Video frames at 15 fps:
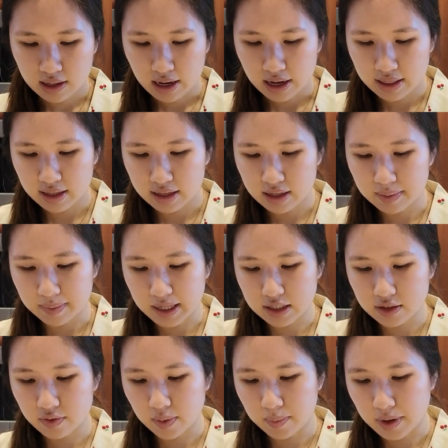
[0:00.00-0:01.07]
I think it makes
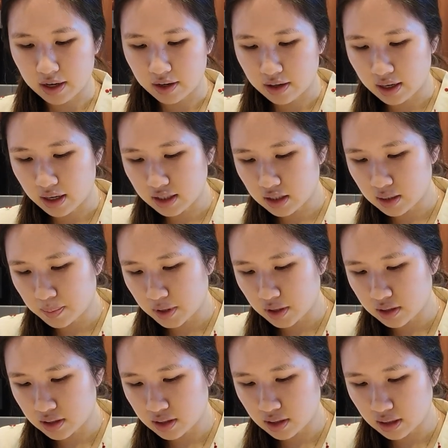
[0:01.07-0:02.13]
for better cuts
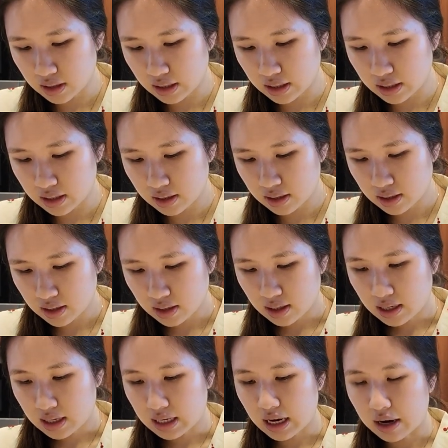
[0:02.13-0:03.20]
personally.
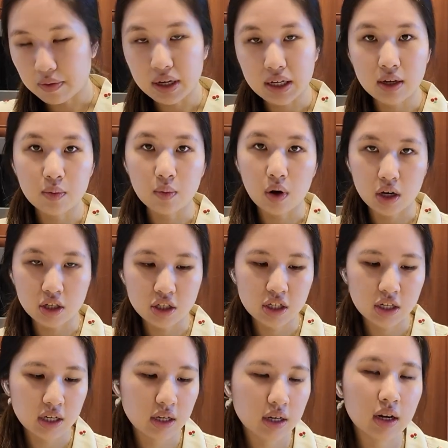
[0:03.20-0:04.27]
Now I can wash
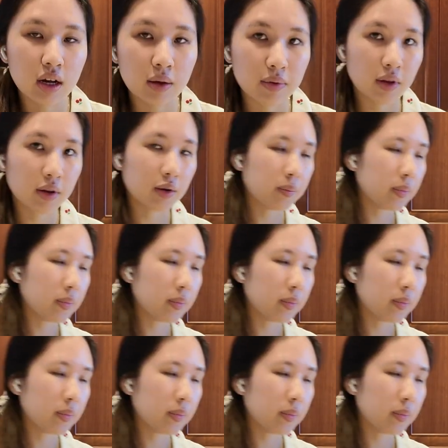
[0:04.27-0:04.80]
it a little